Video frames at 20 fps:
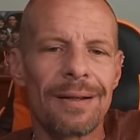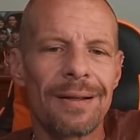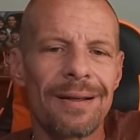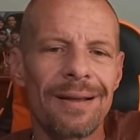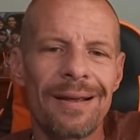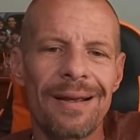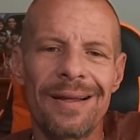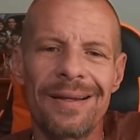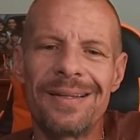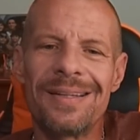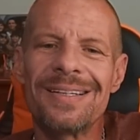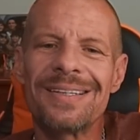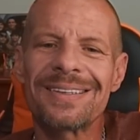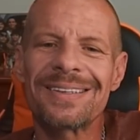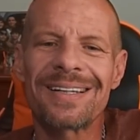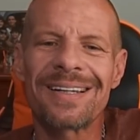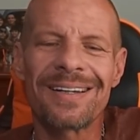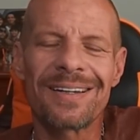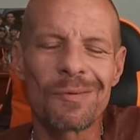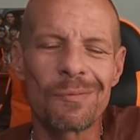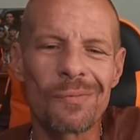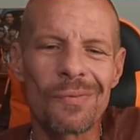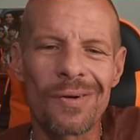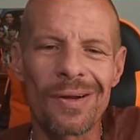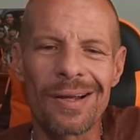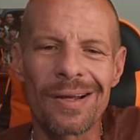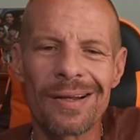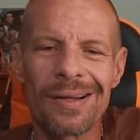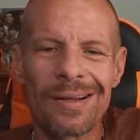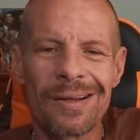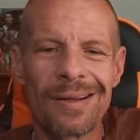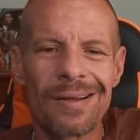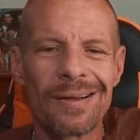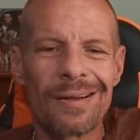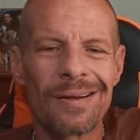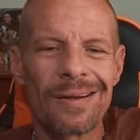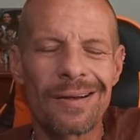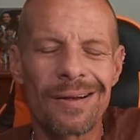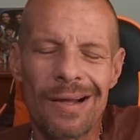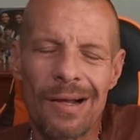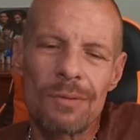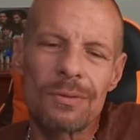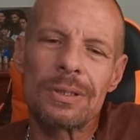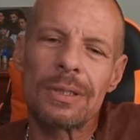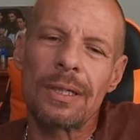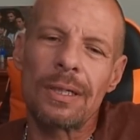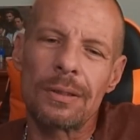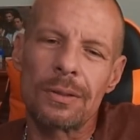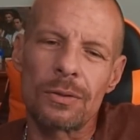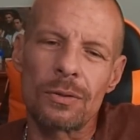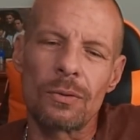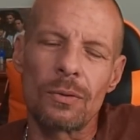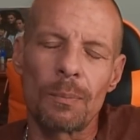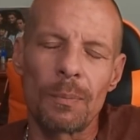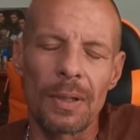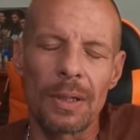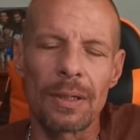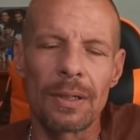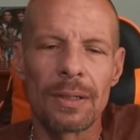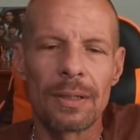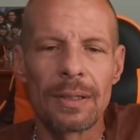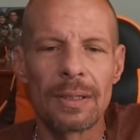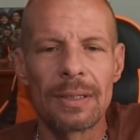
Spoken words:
And this kid, what? I was a kid too, but